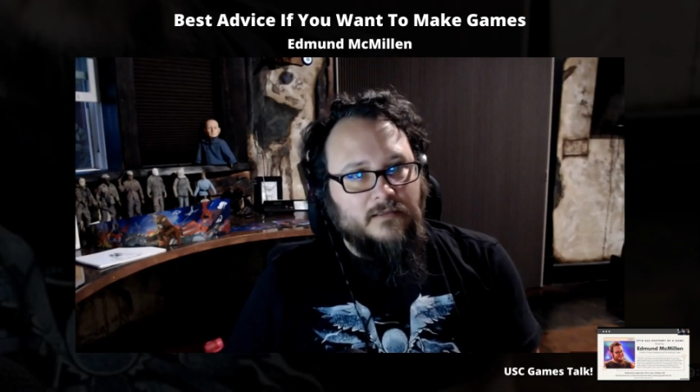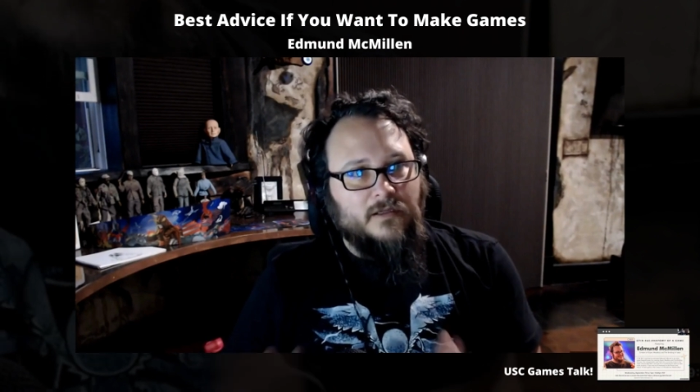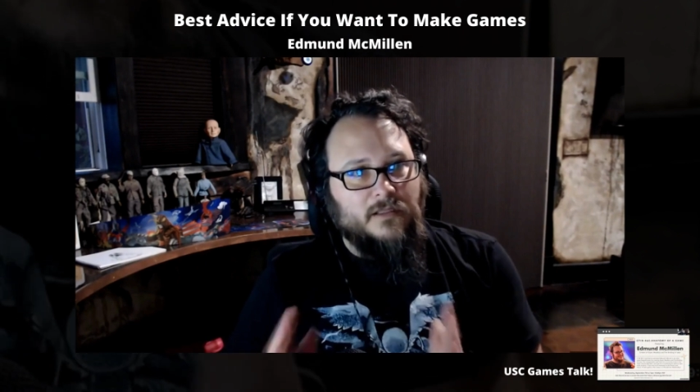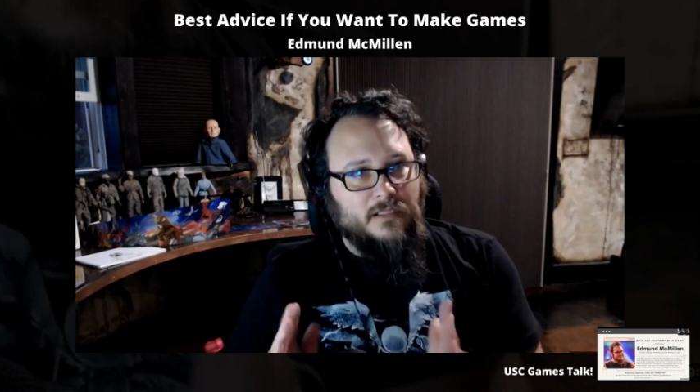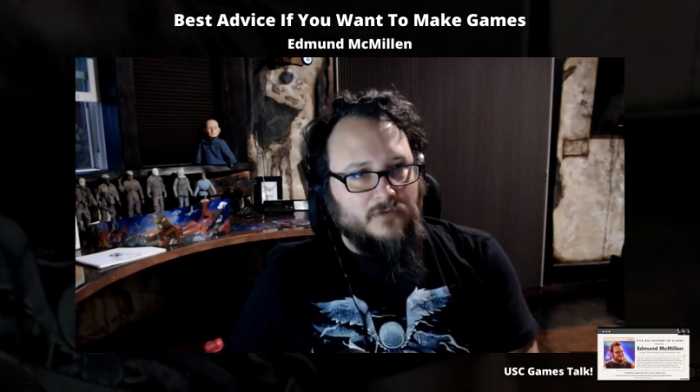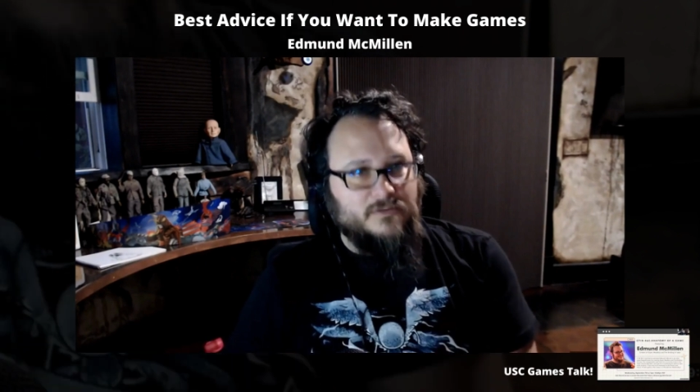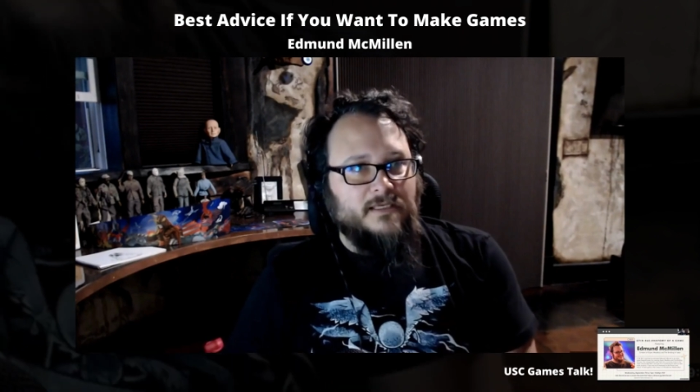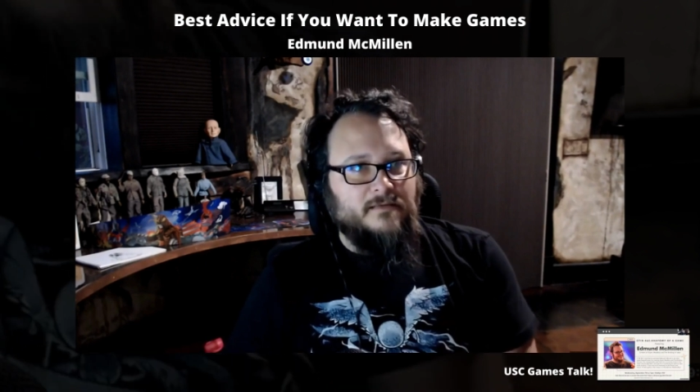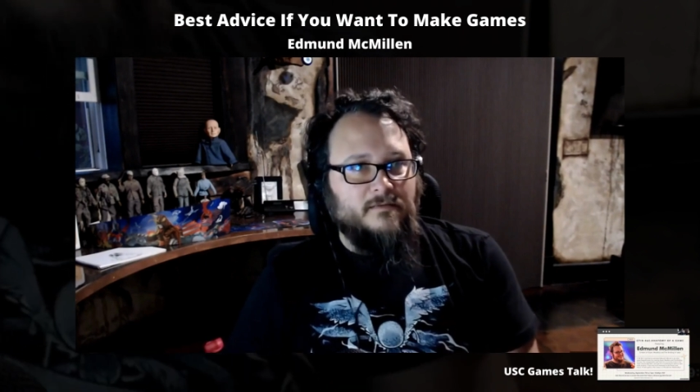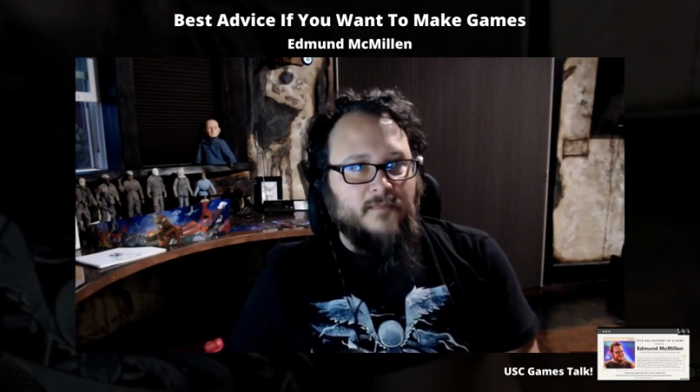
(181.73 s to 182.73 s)
close
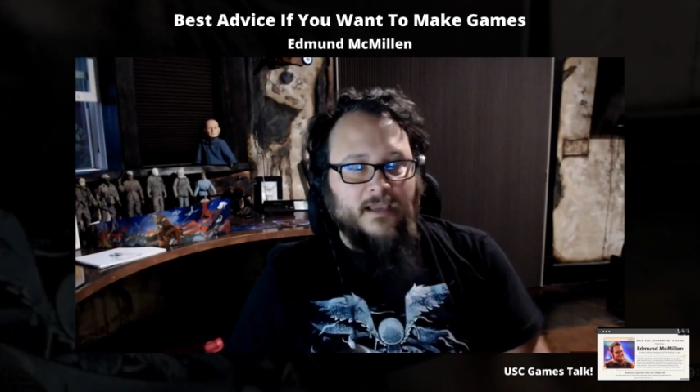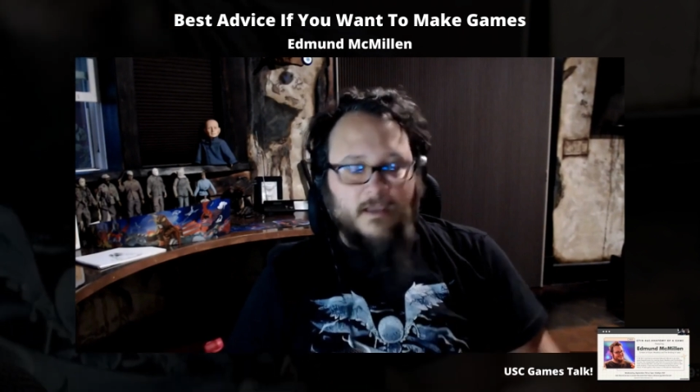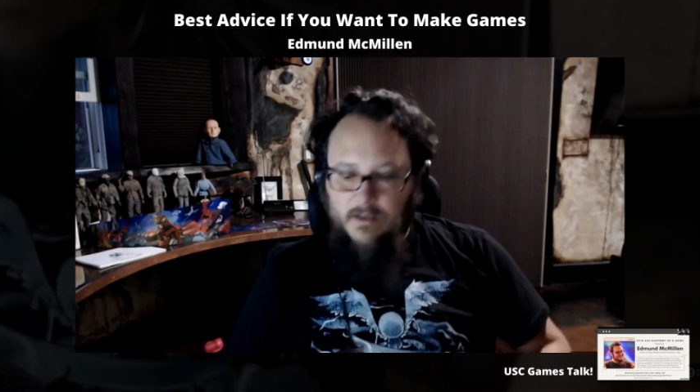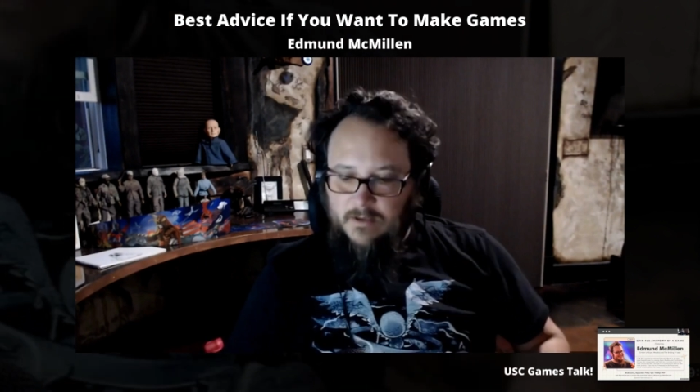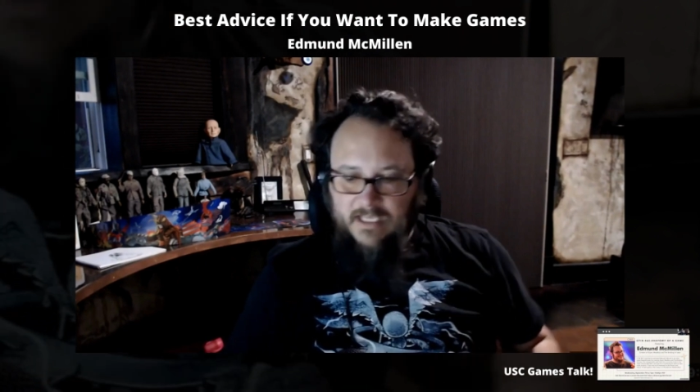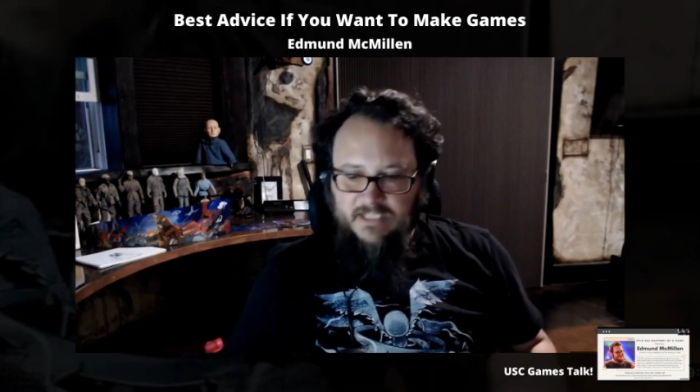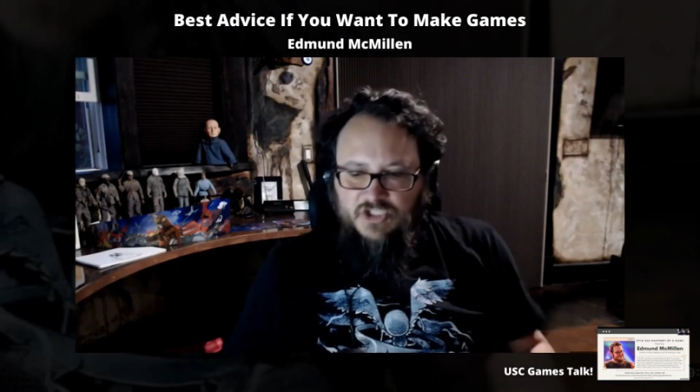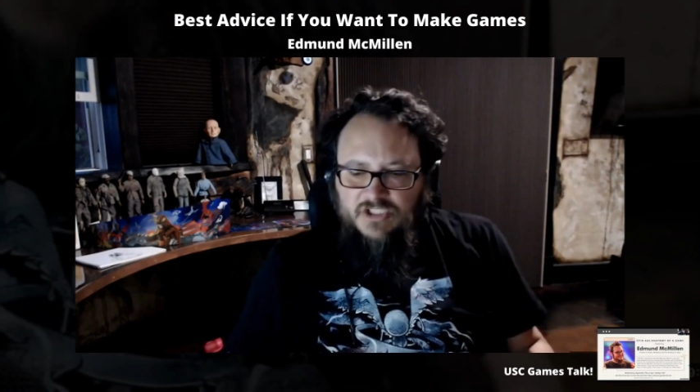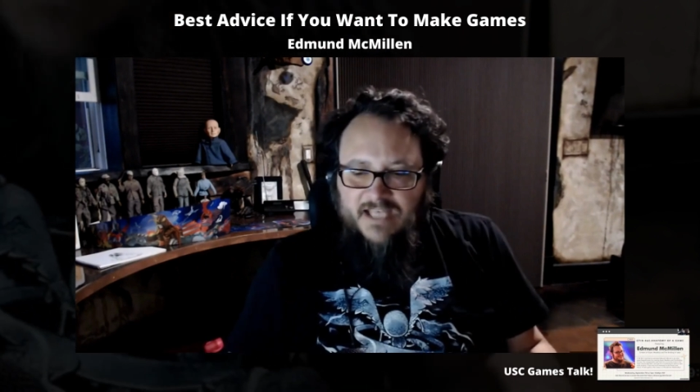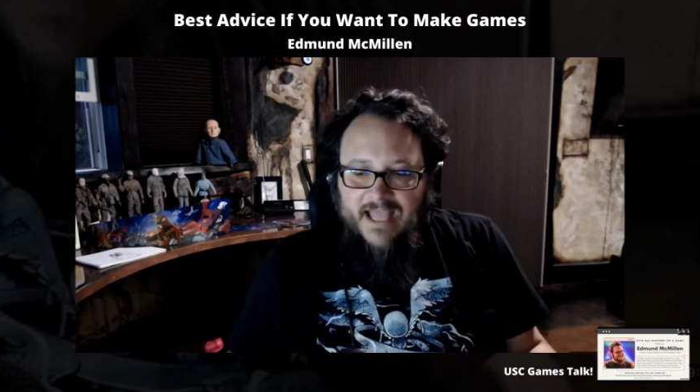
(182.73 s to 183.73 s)
it. Like, it's
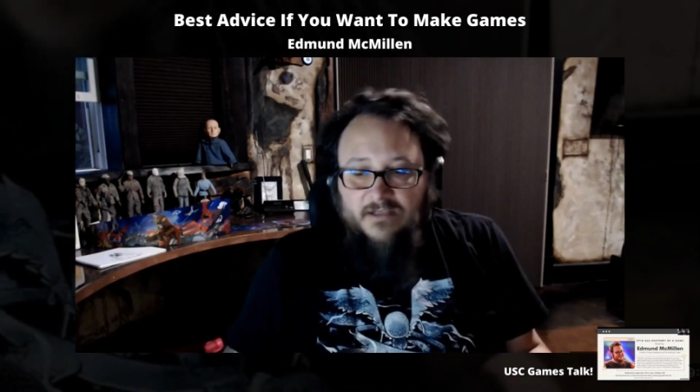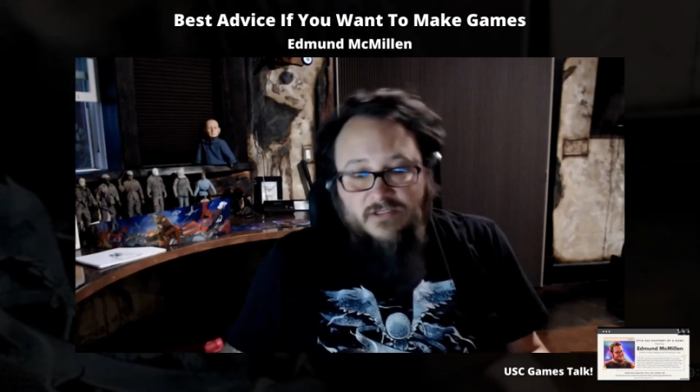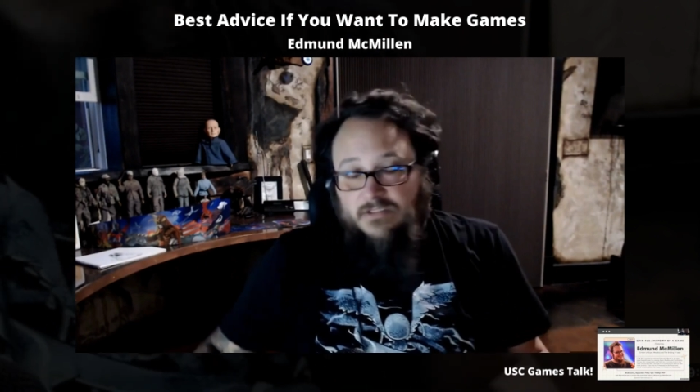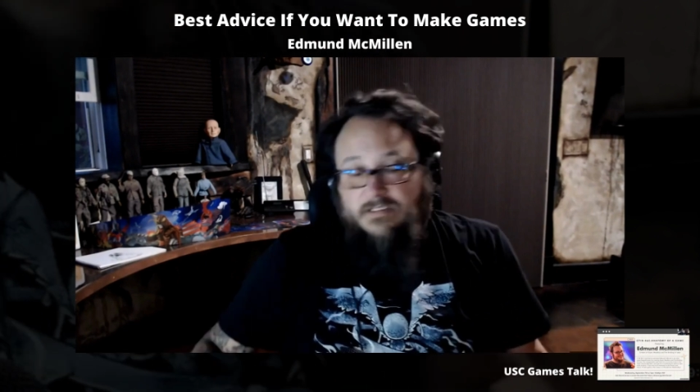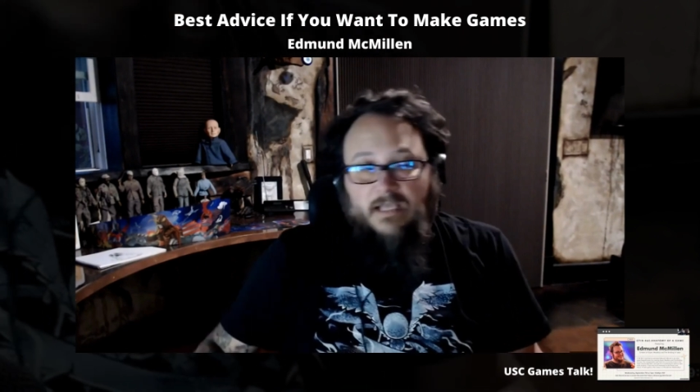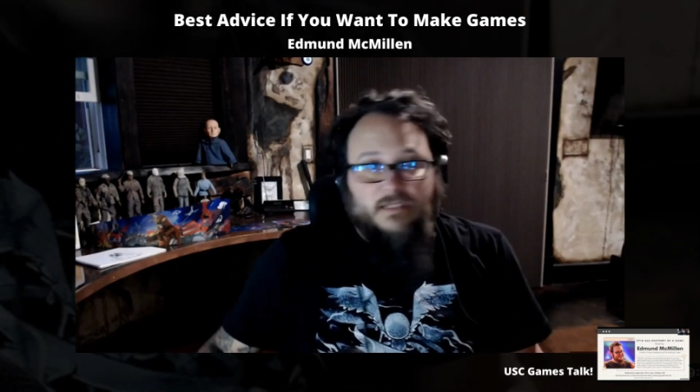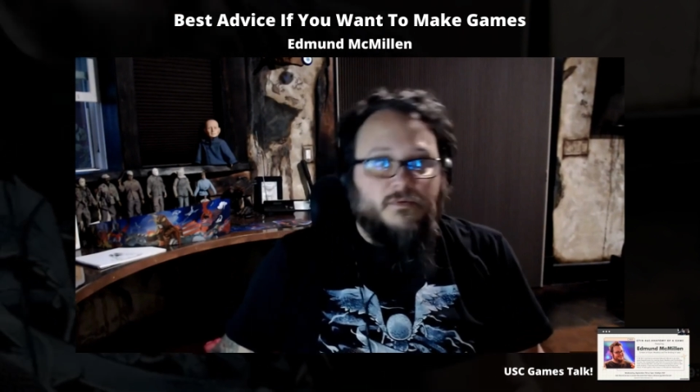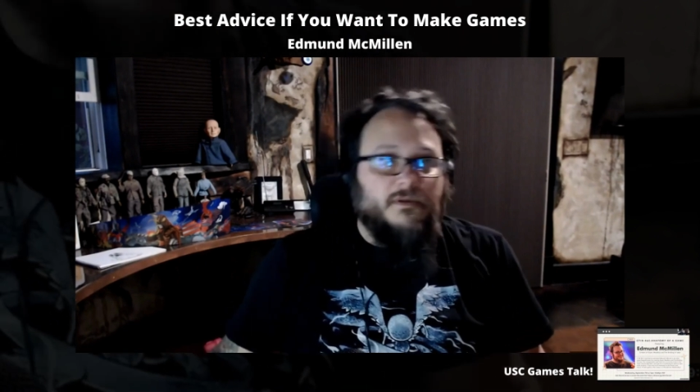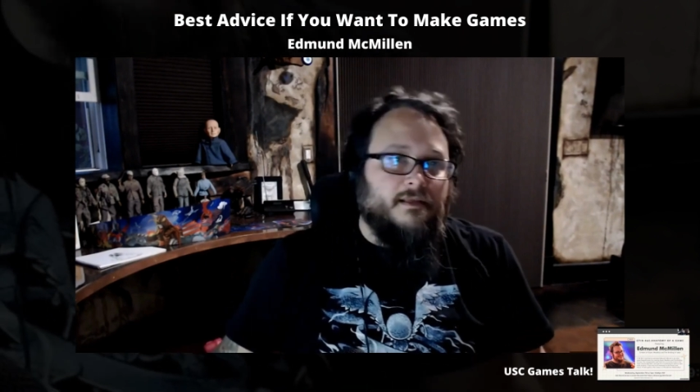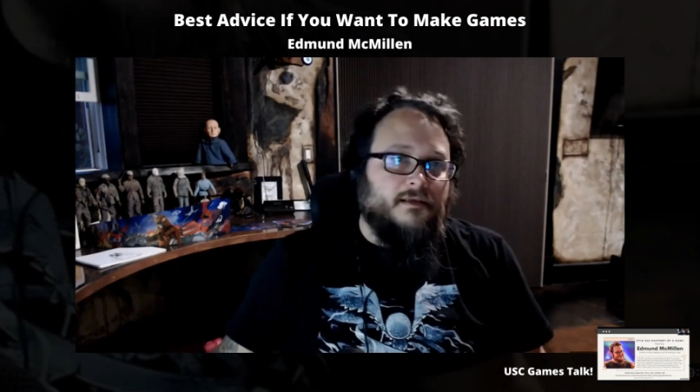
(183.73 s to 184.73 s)
just an exercise,
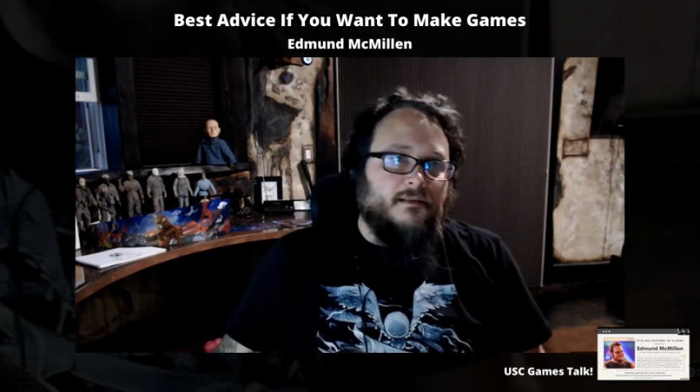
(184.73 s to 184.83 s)
really.